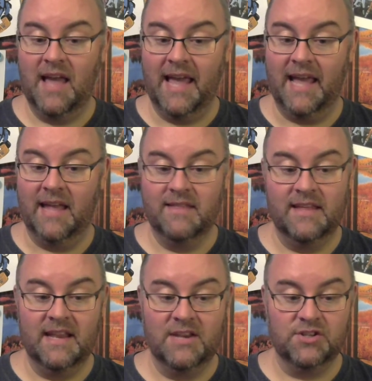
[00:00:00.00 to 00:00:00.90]
And
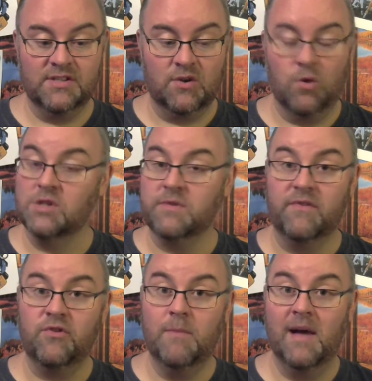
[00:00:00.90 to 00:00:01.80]
then in just the course of a
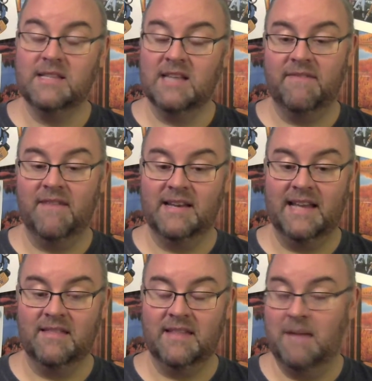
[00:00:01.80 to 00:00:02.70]
few months, I find
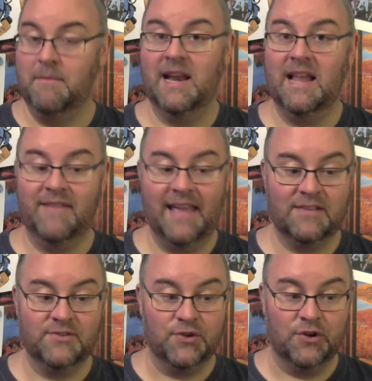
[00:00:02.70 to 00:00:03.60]
out that I might have
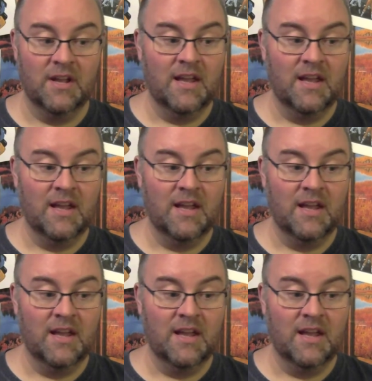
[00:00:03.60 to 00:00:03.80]
cancer,